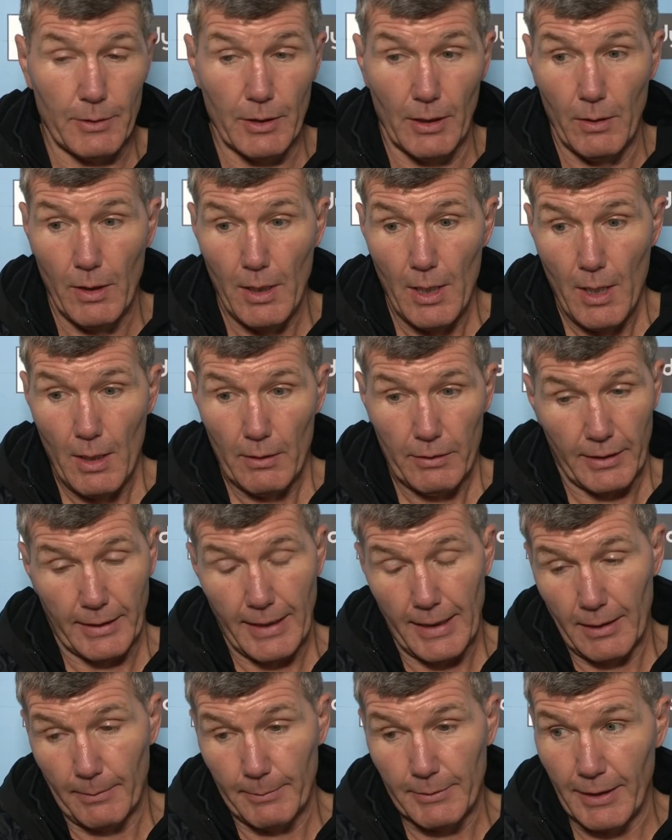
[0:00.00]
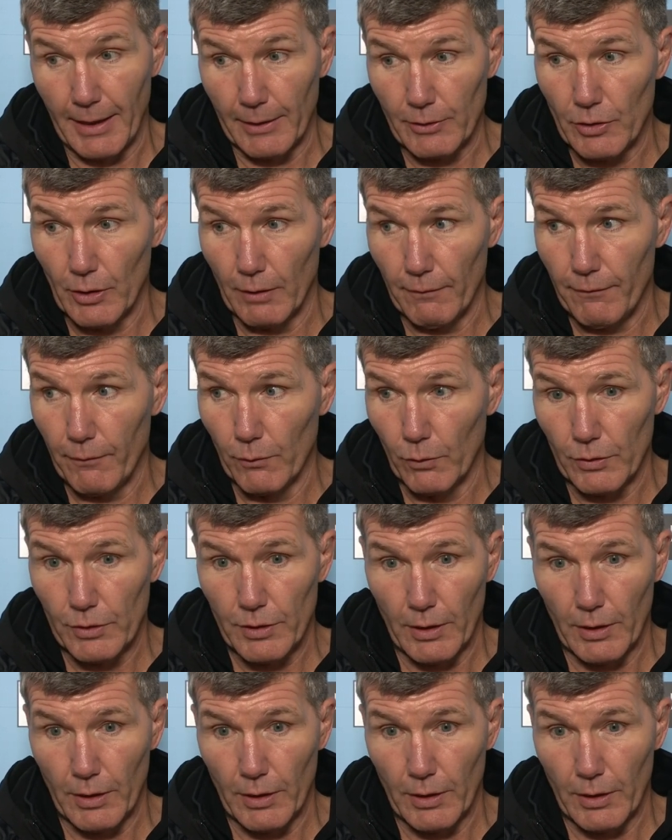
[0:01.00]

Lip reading: So getting up to that top four.